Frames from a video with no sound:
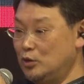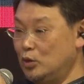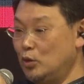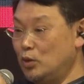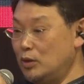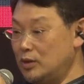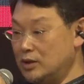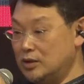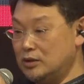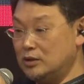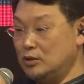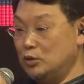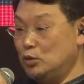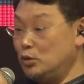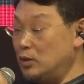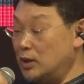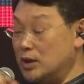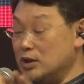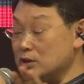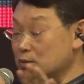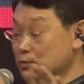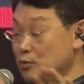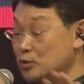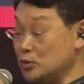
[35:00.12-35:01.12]
no
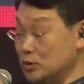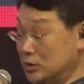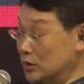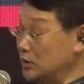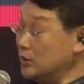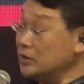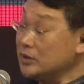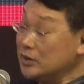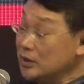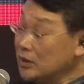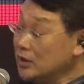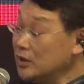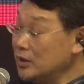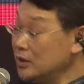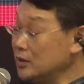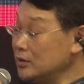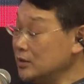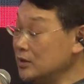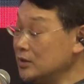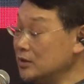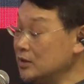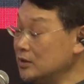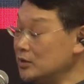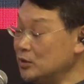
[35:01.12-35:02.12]
one has bothered.
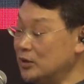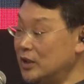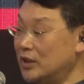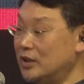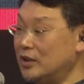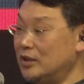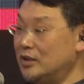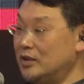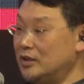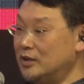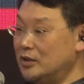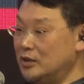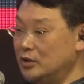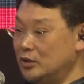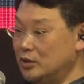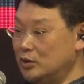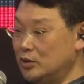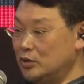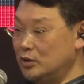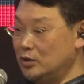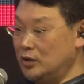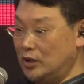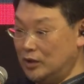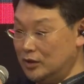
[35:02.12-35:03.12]
So
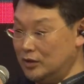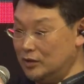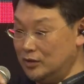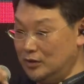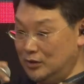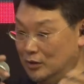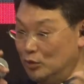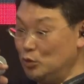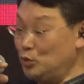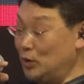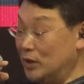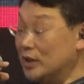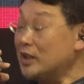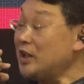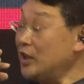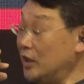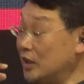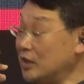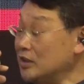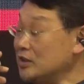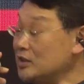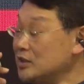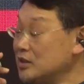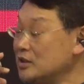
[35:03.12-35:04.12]
no one
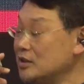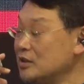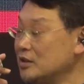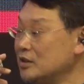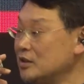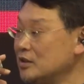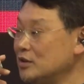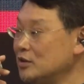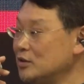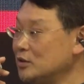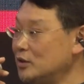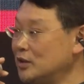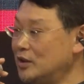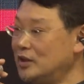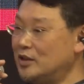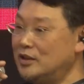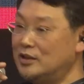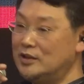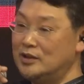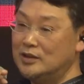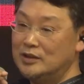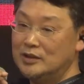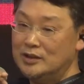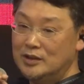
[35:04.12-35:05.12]
cares. So
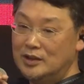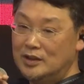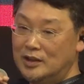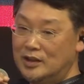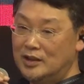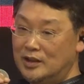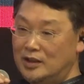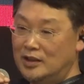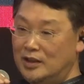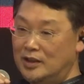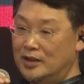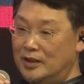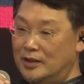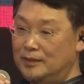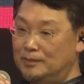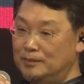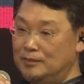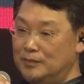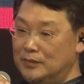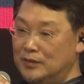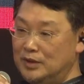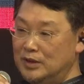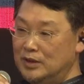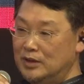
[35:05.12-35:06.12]
that
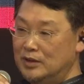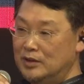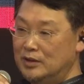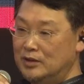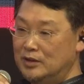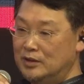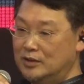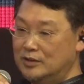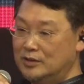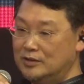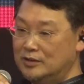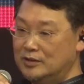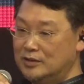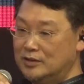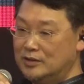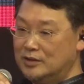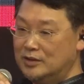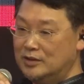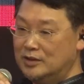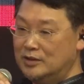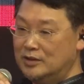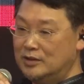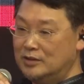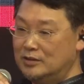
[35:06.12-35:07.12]

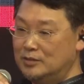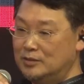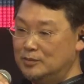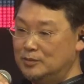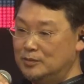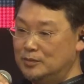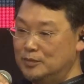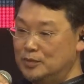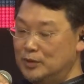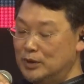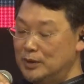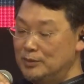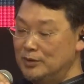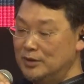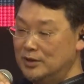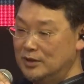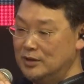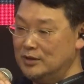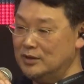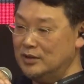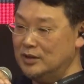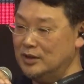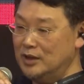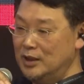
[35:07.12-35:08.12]
the
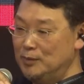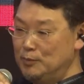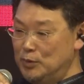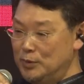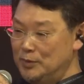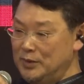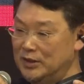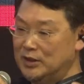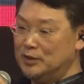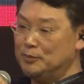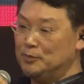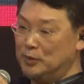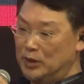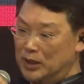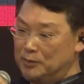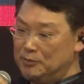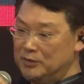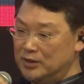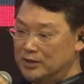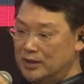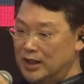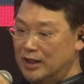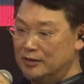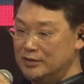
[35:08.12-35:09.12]
implementing
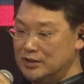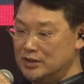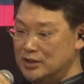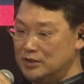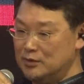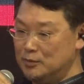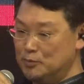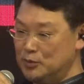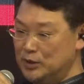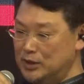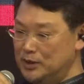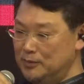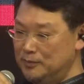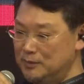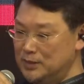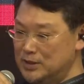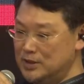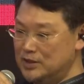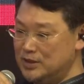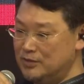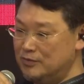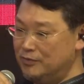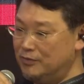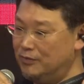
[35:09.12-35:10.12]
programming language is pretty
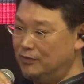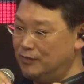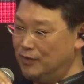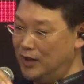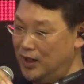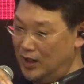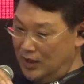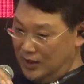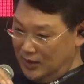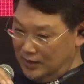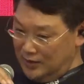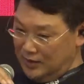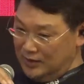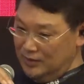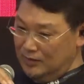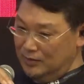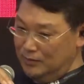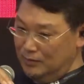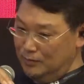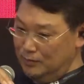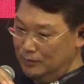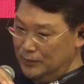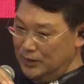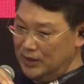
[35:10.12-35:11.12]
much
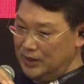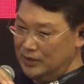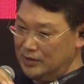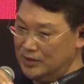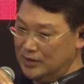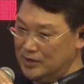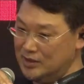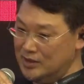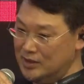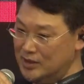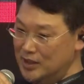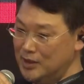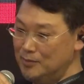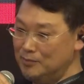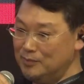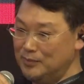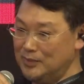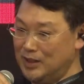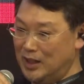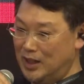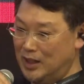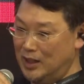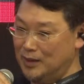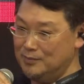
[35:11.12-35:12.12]
fun, but at the same
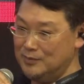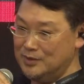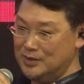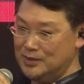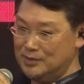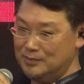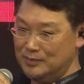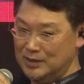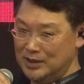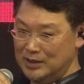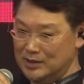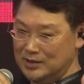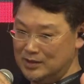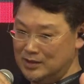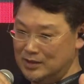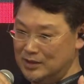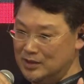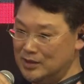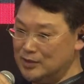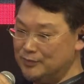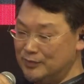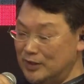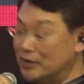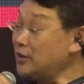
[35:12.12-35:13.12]
time,
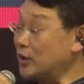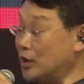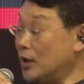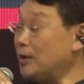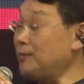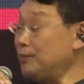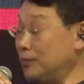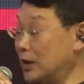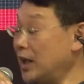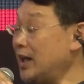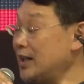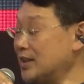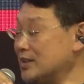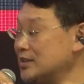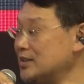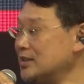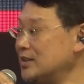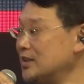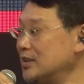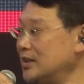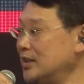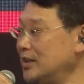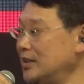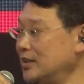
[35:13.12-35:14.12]
it's very
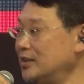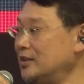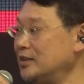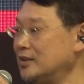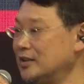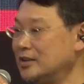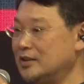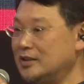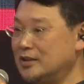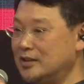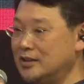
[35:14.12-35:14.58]
complex, and